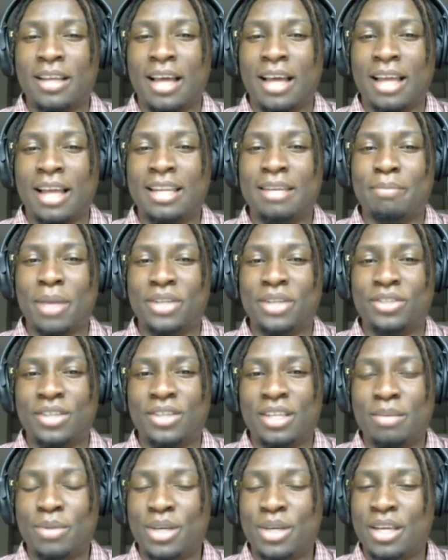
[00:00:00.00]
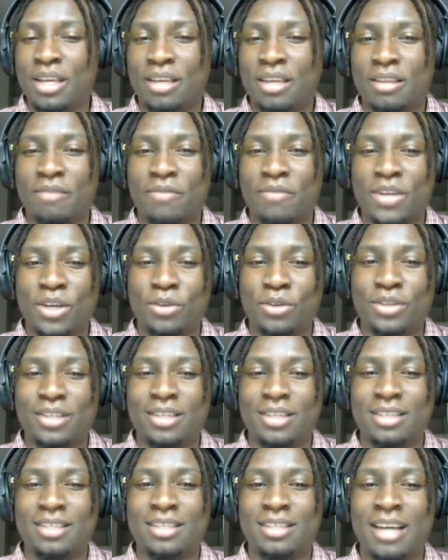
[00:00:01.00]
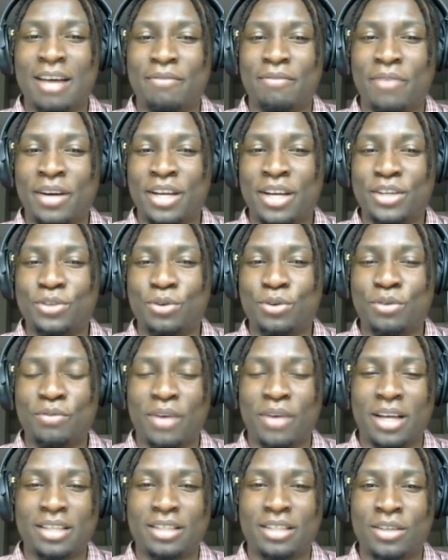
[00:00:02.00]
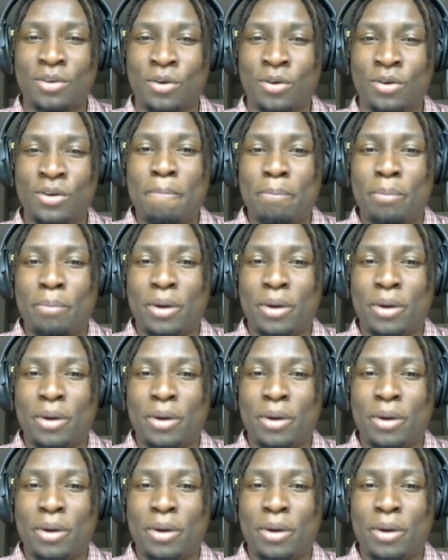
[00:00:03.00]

I didn't mention in the beginning of the video, this is not financial advice at all,